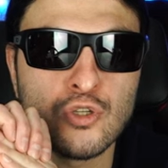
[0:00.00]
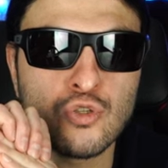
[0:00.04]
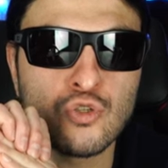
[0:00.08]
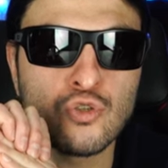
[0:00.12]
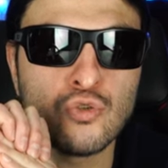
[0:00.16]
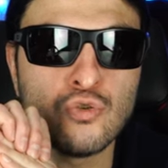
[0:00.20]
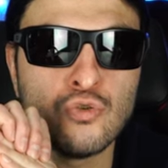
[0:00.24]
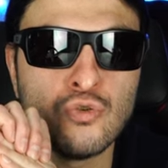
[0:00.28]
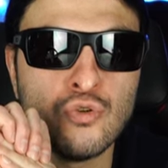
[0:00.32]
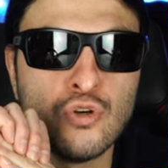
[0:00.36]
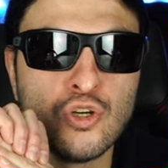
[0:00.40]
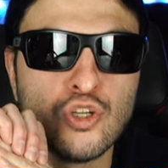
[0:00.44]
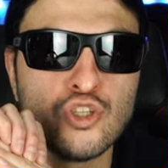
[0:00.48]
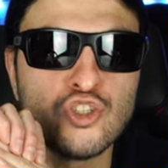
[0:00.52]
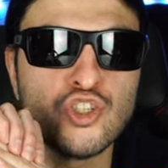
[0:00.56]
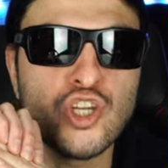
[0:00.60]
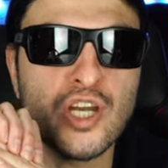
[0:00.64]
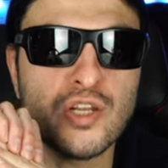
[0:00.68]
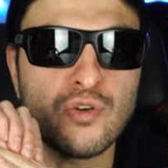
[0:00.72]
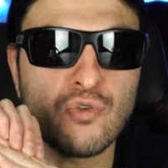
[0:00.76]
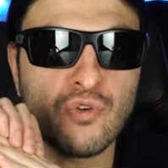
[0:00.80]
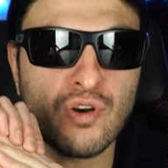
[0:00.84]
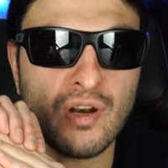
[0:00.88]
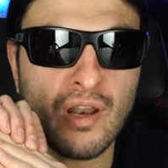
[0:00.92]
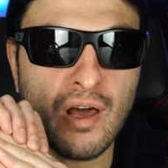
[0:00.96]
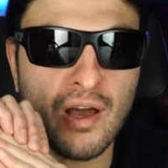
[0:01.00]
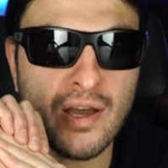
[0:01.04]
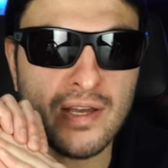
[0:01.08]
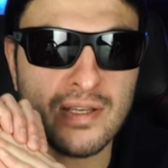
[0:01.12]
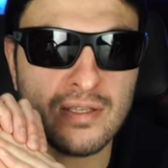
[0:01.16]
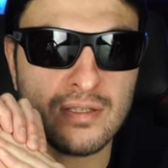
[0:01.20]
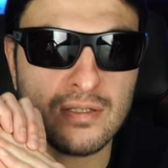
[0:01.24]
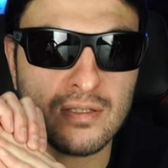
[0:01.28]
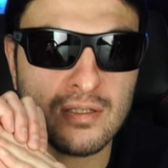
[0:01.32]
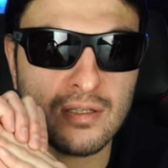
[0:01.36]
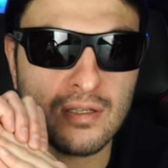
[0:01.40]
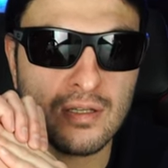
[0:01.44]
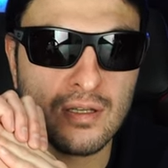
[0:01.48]
to
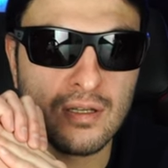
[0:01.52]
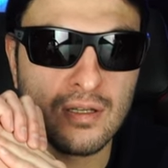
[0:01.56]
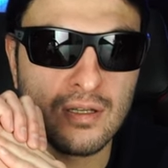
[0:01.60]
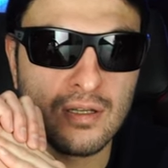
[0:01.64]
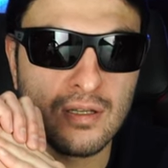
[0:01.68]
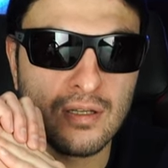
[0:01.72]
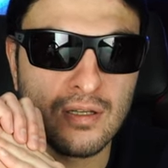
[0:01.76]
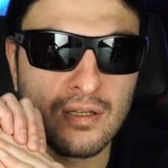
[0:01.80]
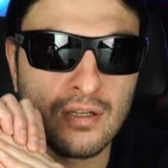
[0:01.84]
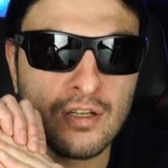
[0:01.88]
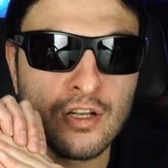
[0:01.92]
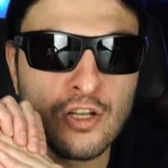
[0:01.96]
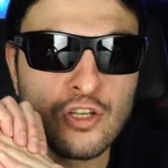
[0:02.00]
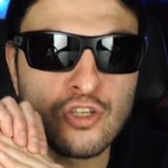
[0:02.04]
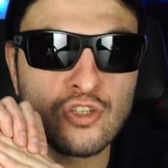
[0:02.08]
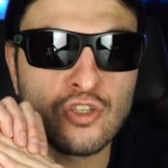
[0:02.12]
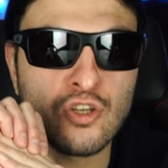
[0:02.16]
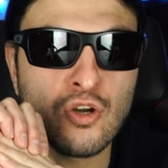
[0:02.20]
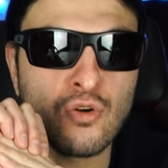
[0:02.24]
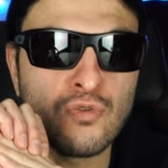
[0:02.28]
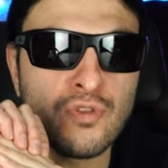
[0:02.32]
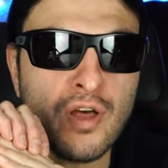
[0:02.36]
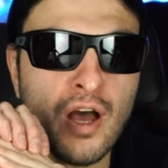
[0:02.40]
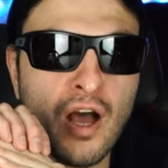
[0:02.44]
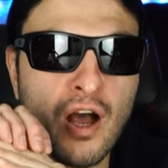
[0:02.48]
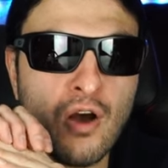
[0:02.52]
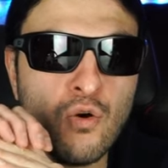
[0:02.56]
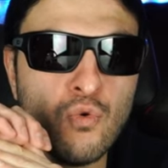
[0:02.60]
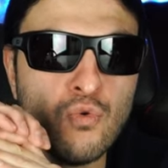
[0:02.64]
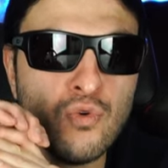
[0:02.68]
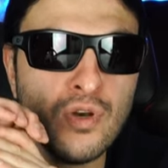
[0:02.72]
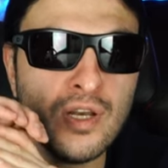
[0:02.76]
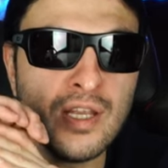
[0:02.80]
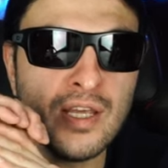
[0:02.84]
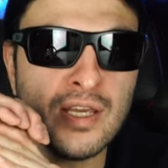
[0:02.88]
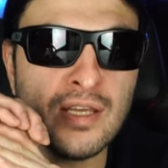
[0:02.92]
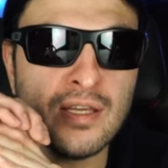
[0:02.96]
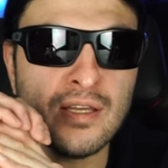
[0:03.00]
generalize. So the
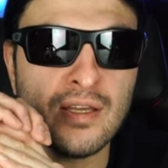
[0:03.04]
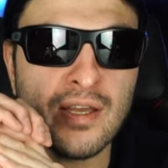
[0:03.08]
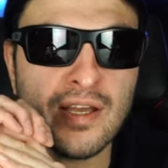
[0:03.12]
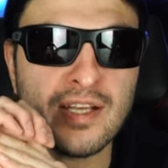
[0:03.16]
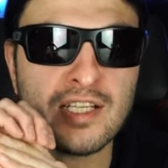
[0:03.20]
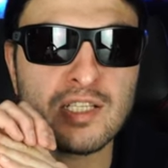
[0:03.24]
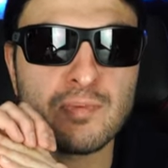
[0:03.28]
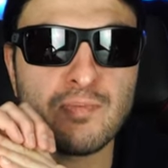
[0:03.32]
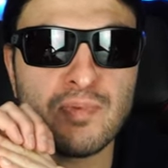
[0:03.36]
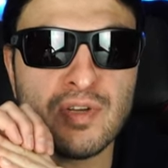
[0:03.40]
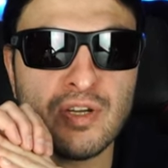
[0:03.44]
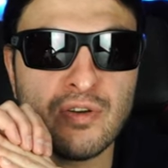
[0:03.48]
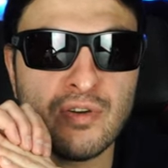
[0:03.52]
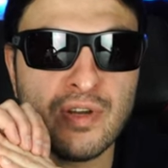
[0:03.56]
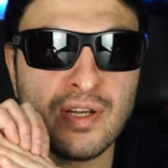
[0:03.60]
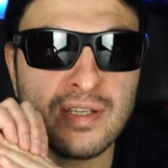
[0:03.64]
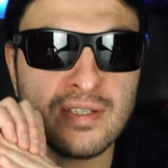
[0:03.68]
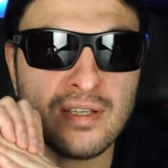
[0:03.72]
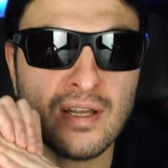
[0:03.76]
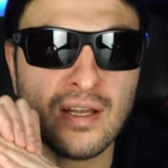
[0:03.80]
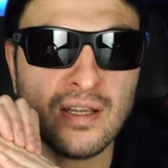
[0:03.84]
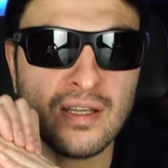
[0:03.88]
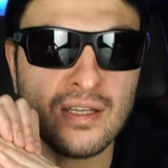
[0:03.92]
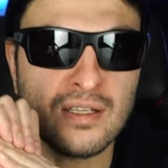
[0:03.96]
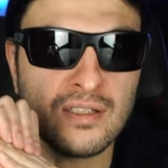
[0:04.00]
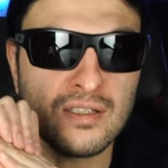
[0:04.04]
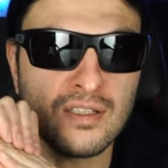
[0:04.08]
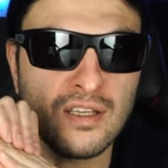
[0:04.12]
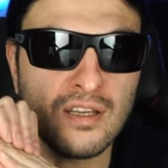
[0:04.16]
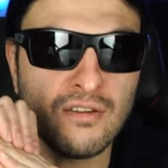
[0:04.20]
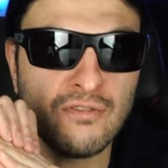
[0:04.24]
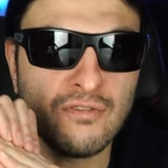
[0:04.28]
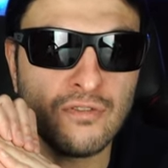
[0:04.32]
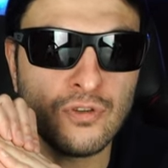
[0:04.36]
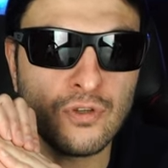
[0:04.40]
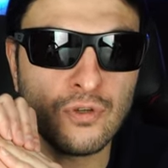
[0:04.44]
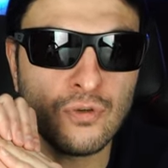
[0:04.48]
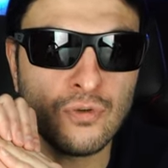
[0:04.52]
only experience I can
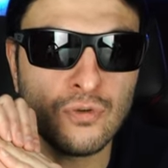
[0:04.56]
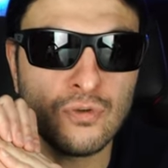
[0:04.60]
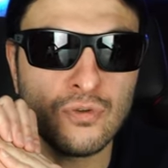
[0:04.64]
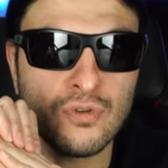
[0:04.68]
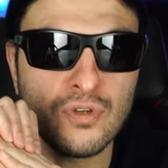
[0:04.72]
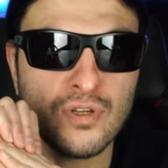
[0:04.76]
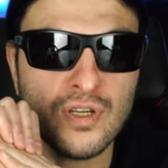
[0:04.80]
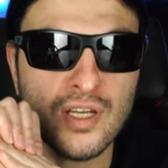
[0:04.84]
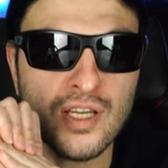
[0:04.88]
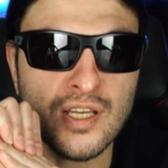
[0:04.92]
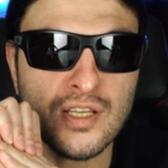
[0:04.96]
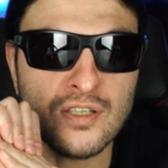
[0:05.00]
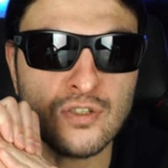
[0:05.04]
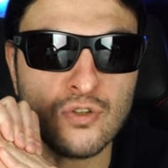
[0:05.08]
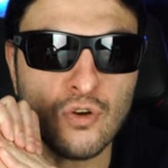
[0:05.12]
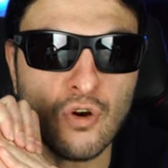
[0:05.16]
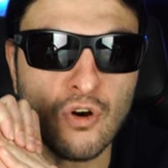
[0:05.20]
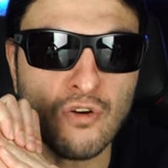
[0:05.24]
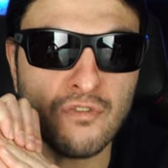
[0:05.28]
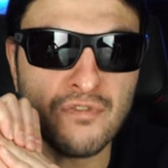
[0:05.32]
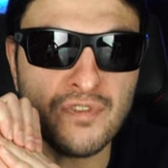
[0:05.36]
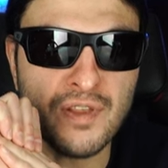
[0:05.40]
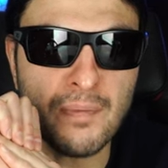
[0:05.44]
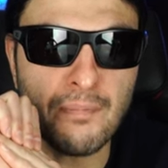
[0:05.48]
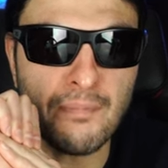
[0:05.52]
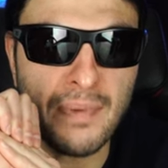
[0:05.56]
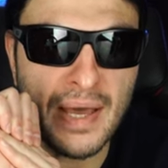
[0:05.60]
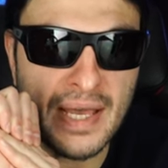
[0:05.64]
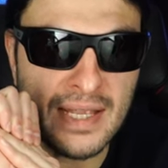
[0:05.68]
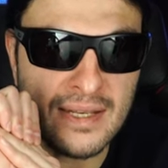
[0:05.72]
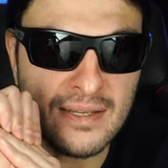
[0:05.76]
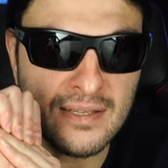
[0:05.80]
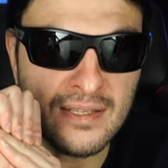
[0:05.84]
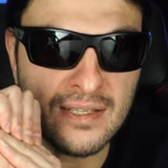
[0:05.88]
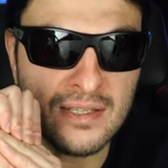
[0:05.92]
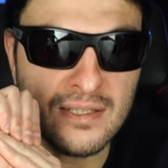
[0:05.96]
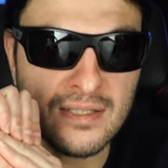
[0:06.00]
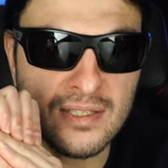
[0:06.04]
give you is of the
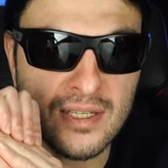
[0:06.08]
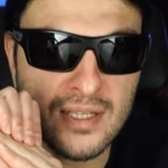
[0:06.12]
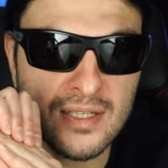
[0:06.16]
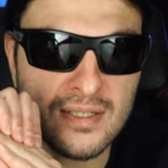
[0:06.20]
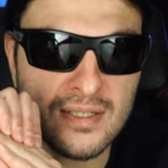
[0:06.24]
Pendant